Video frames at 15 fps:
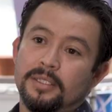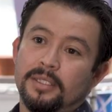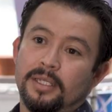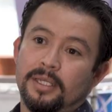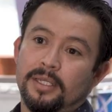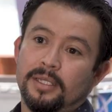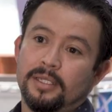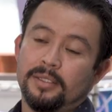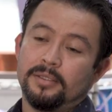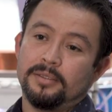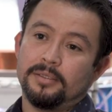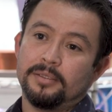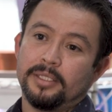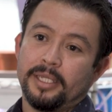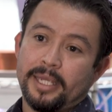the,
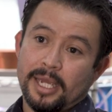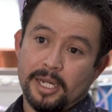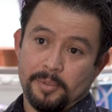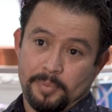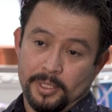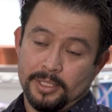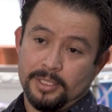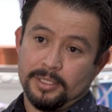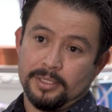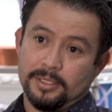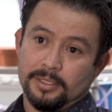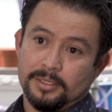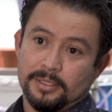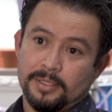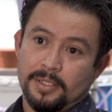the caterpillar